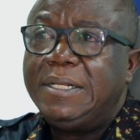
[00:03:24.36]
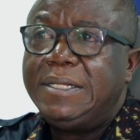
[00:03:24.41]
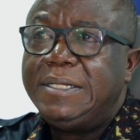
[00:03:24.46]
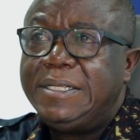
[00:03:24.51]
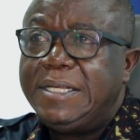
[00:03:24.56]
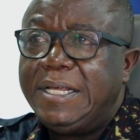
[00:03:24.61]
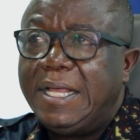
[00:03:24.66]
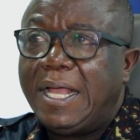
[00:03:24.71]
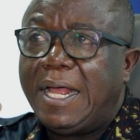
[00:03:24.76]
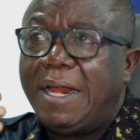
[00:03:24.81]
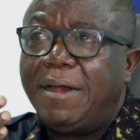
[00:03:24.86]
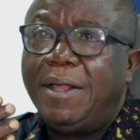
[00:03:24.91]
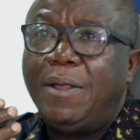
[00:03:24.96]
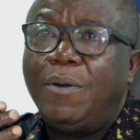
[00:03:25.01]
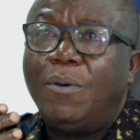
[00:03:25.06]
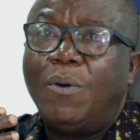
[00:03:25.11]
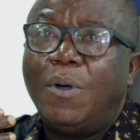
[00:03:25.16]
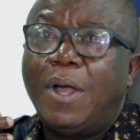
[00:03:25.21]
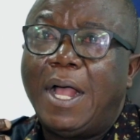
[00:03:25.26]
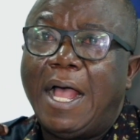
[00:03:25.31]
GRA
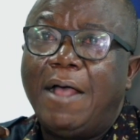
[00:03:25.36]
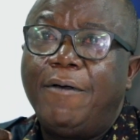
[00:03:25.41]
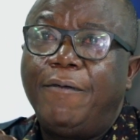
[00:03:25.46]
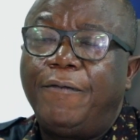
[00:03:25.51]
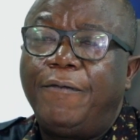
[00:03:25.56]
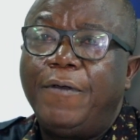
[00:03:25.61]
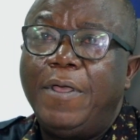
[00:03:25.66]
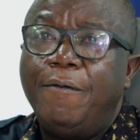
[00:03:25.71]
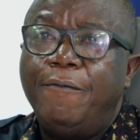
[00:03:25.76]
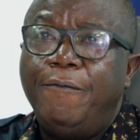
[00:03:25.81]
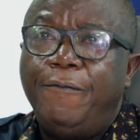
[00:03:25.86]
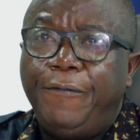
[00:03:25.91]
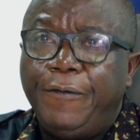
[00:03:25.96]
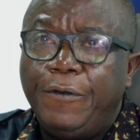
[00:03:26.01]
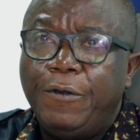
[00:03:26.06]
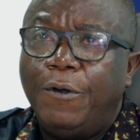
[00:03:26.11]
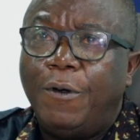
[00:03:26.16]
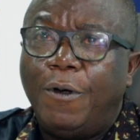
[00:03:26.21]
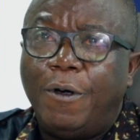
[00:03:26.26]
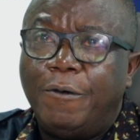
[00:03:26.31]
will have a
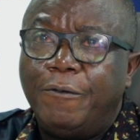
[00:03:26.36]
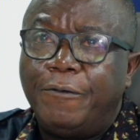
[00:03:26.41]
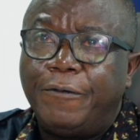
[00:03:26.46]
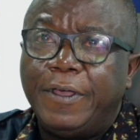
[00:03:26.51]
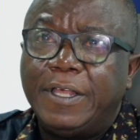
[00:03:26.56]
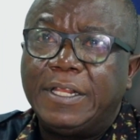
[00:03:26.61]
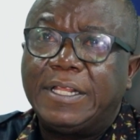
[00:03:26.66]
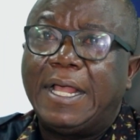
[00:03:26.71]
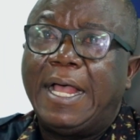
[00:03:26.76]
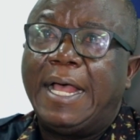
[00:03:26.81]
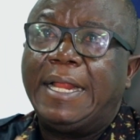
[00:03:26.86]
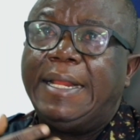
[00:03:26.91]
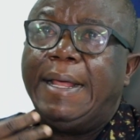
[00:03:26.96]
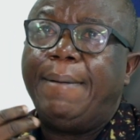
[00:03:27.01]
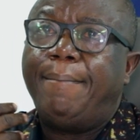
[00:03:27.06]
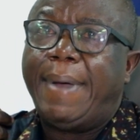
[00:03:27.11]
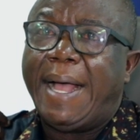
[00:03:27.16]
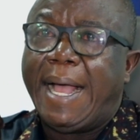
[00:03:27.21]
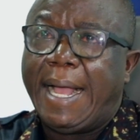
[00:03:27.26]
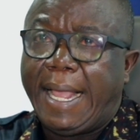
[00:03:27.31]
view of it at the
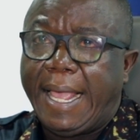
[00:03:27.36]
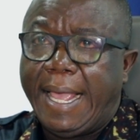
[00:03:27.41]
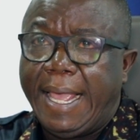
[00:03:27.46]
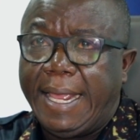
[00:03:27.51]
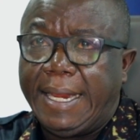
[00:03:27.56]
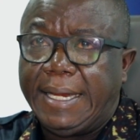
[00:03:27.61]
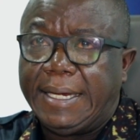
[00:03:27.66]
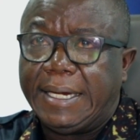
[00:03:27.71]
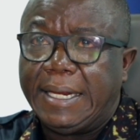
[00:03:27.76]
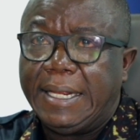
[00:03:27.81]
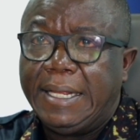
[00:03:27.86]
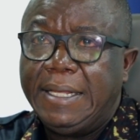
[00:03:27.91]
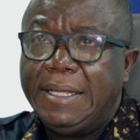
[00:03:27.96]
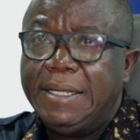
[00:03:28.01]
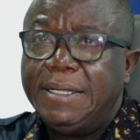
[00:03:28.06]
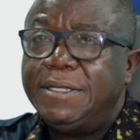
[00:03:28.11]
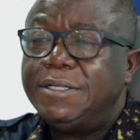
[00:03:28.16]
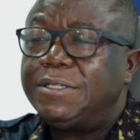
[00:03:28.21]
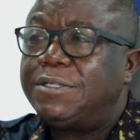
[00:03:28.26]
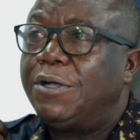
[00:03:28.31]
back end.
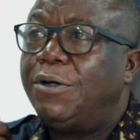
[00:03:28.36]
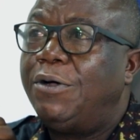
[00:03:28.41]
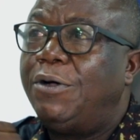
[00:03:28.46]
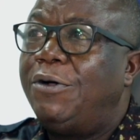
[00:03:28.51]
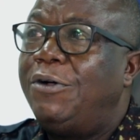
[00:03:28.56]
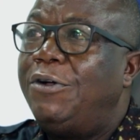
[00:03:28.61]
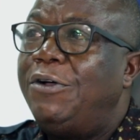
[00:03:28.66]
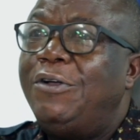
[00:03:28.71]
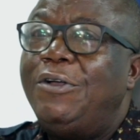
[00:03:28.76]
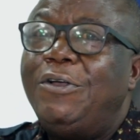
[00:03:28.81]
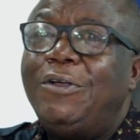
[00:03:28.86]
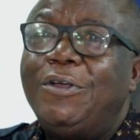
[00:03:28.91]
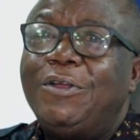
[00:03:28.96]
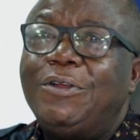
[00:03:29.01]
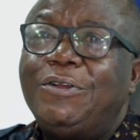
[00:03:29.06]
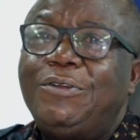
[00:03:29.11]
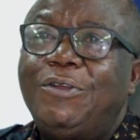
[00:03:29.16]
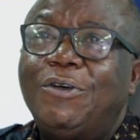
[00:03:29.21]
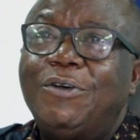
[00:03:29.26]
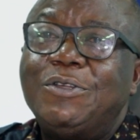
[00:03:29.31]
So
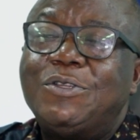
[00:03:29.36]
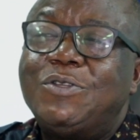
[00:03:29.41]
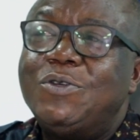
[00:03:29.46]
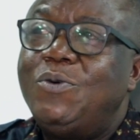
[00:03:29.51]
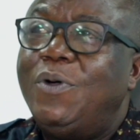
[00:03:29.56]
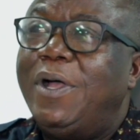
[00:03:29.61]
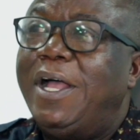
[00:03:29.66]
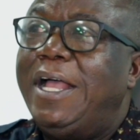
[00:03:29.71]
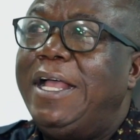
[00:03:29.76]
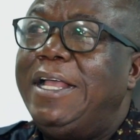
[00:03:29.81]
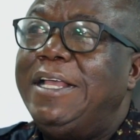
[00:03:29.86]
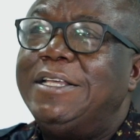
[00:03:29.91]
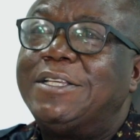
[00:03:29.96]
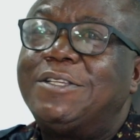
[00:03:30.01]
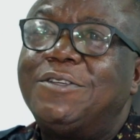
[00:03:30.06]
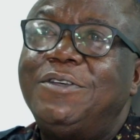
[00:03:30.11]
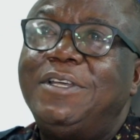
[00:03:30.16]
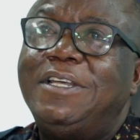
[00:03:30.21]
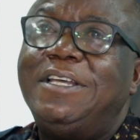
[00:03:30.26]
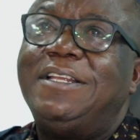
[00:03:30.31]
those who are
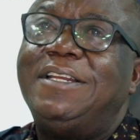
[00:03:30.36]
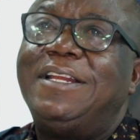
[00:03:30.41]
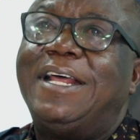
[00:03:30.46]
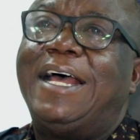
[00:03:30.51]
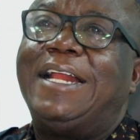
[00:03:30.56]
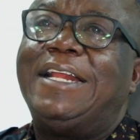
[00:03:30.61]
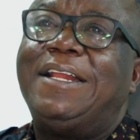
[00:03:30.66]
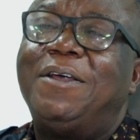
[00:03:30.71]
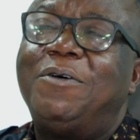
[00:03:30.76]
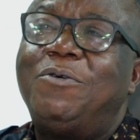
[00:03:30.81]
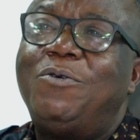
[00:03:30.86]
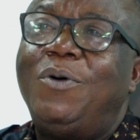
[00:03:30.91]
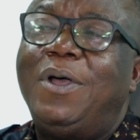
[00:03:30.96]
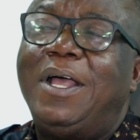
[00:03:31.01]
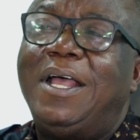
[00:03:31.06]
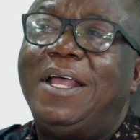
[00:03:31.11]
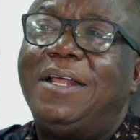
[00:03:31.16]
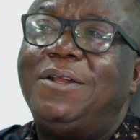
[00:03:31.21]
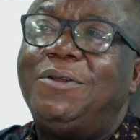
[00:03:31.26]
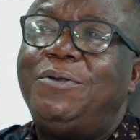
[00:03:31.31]
issuing and who
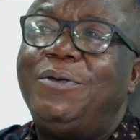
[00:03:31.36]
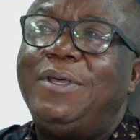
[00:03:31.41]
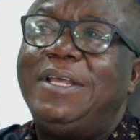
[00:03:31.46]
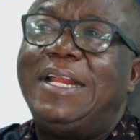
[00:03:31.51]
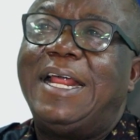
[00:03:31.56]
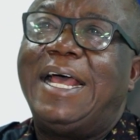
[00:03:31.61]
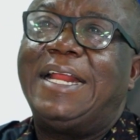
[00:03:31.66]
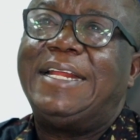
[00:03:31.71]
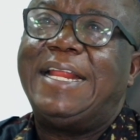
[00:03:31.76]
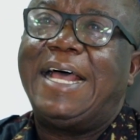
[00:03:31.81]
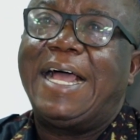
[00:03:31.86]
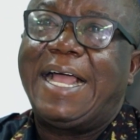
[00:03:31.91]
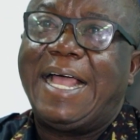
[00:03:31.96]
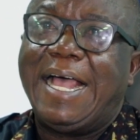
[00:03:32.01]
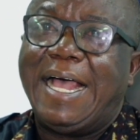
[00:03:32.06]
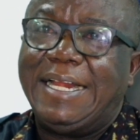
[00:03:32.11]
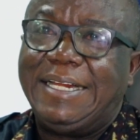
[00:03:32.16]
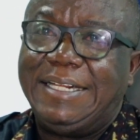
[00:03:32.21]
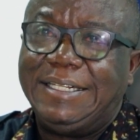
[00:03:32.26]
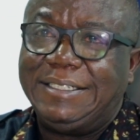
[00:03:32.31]
are doing
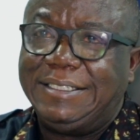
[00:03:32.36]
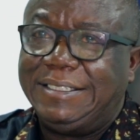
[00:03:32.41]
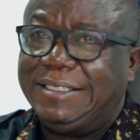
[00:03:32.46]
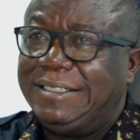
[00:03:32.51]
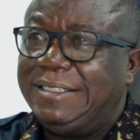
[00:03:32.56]
undercarding,